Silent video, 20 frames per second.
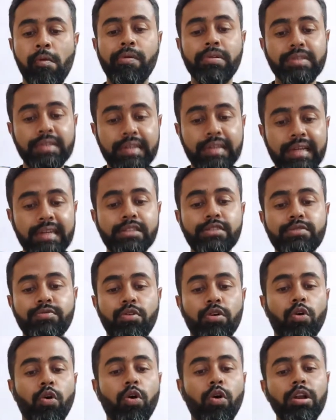needs
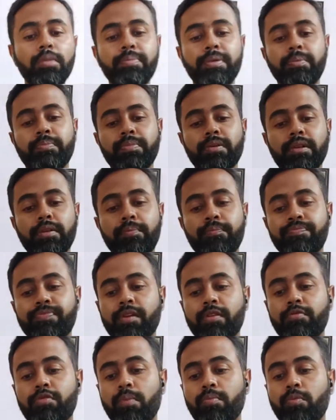for all people
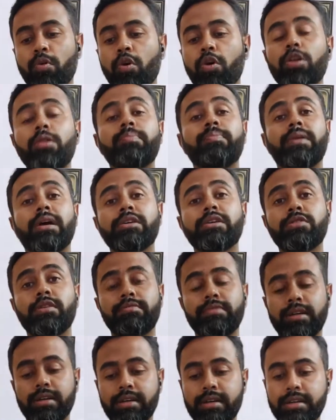from all parts
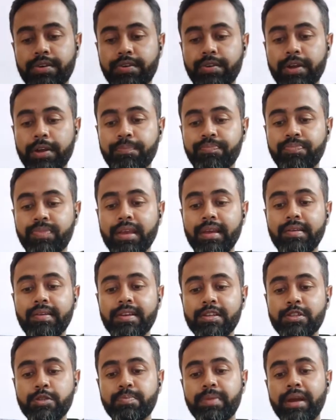of the country,
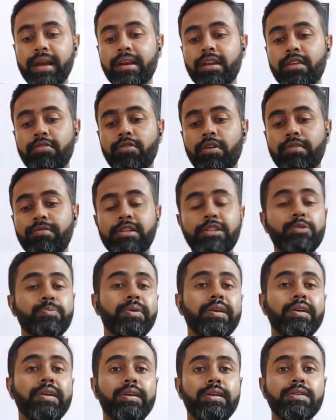irrespective of
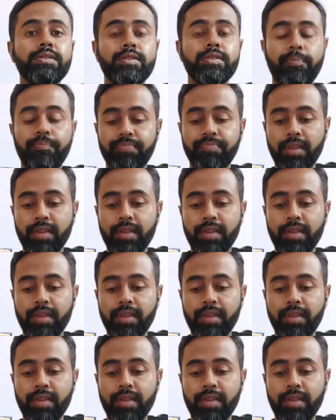disparities,